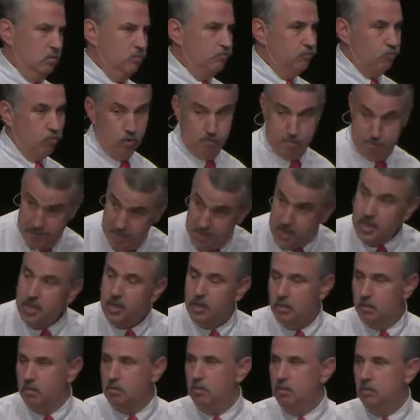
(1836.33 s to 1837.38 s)
for me,
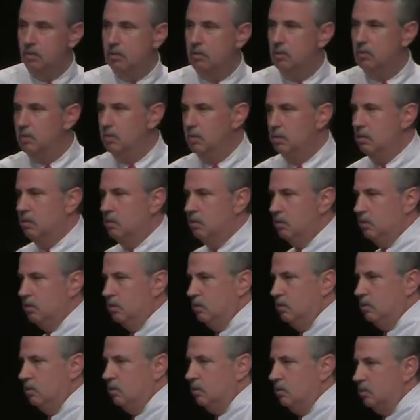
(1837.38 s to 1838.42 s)

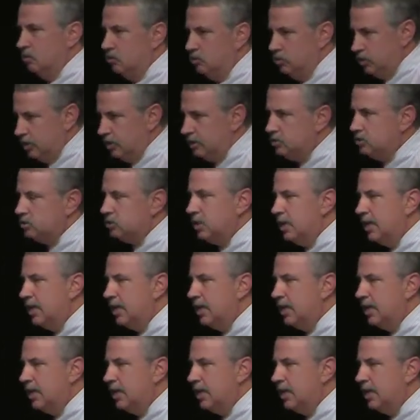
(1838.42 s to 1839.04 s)
just